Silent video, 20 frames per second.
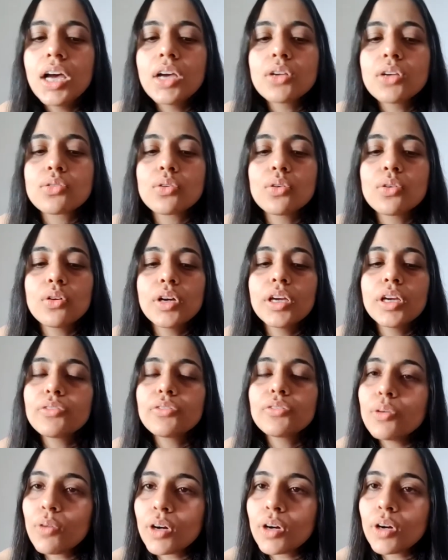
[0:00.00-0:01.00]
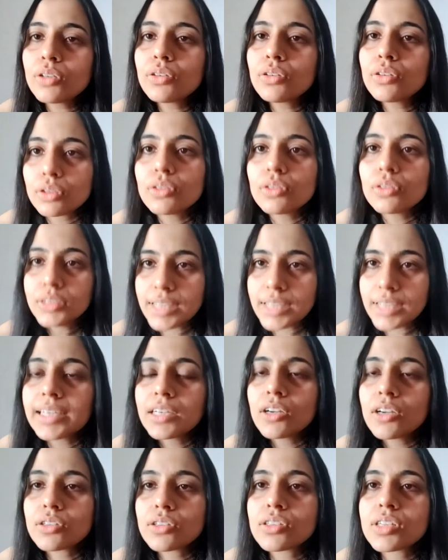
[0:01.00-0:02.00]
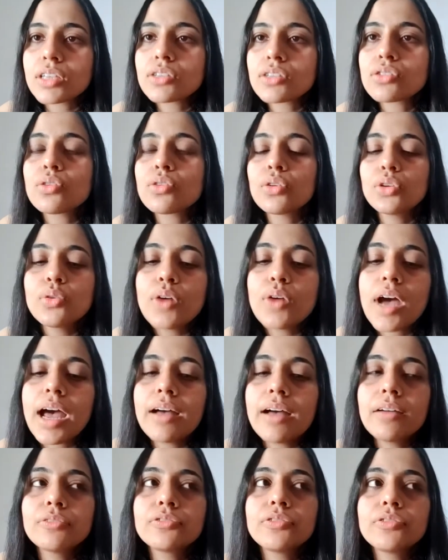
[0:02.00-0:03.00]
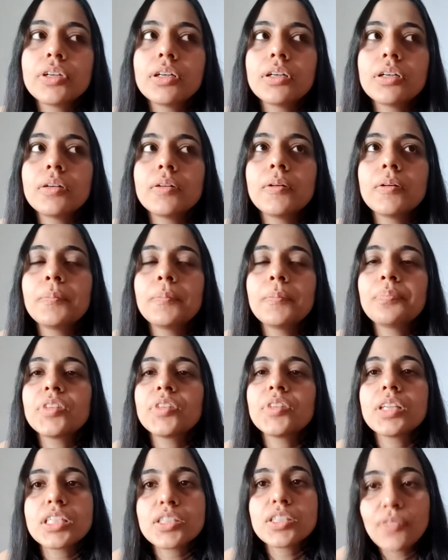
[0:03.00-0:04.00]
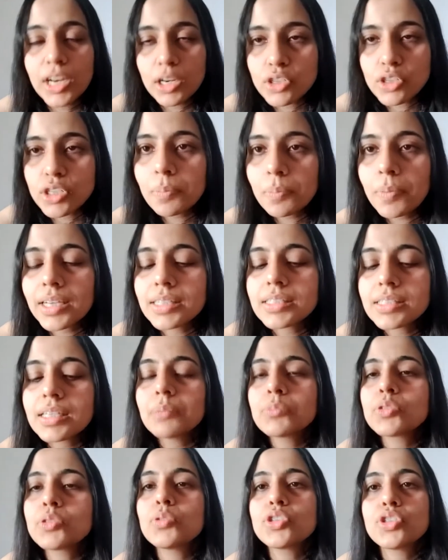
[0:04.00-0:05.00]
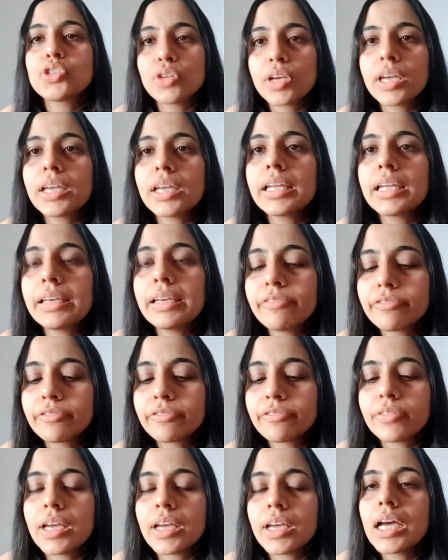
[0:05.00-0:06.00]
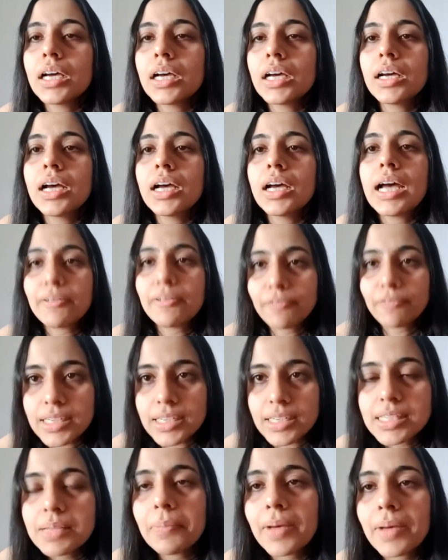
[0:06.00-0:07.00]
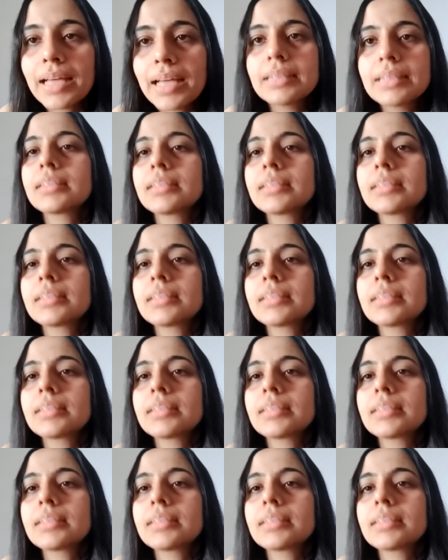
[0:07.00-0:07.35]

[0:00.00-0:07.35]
So, if you want diagnostics, so you have these fellowship exams which you can give, FRC path,